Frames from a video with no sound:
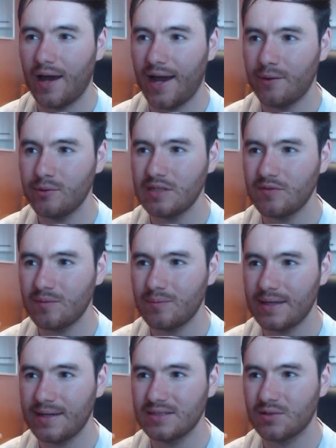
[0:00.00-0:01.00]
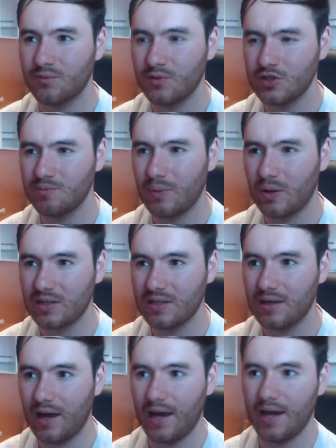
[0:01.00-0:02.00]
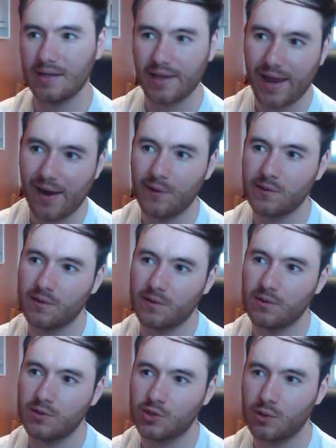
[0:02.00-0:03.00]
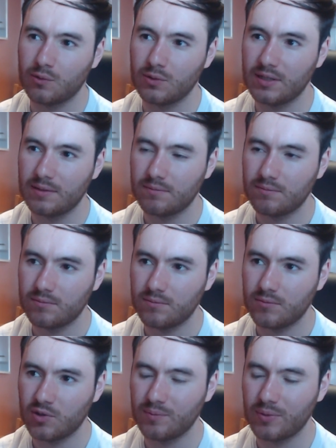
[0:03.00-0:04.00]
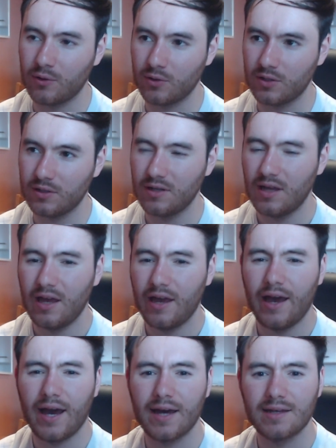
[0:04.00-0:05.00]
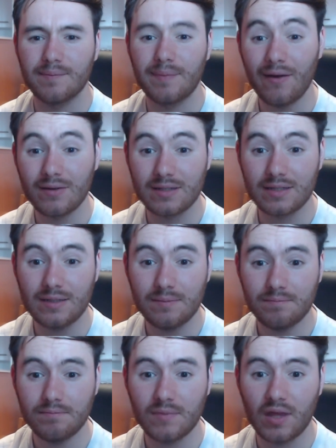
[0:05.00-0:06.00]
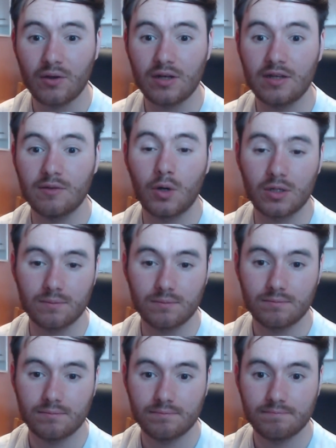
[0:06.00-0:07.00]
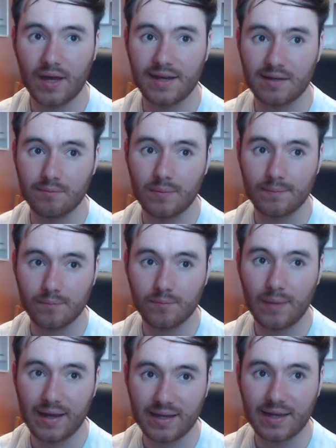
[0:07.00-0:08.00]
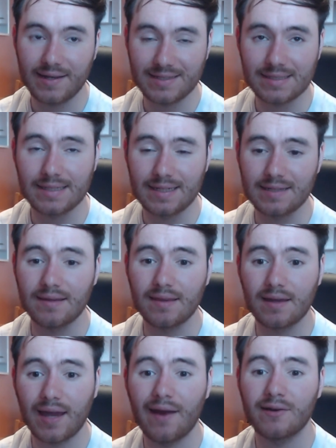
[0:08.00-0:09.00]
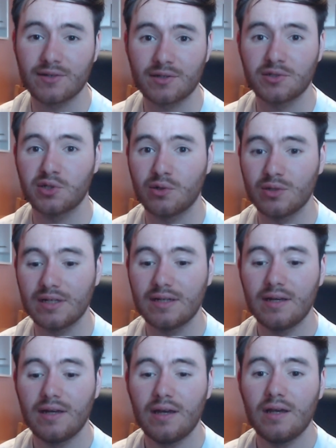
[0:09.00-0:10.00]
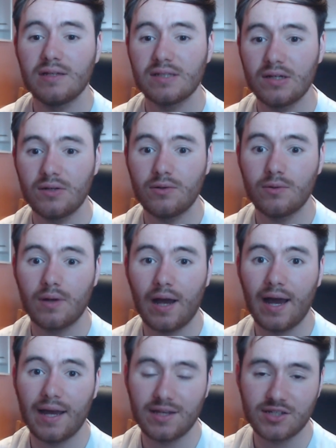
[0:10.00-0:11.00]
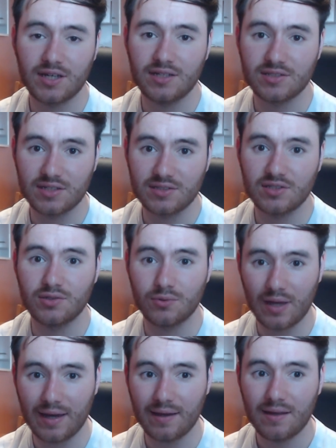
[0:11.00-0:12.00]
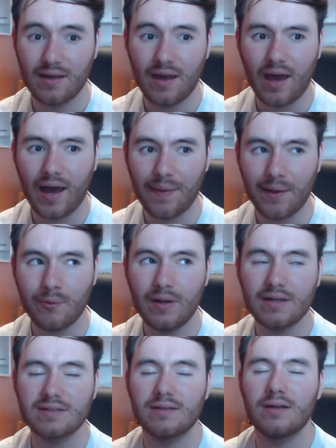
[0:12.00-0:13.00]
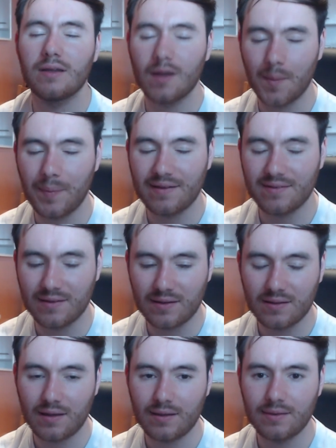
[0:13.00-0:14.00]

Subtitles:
I was giving players a rigid body and a character controller component, and apparently they only need one, and in my case they needed the character controller, so I changed it to do that, and that worked a lot better.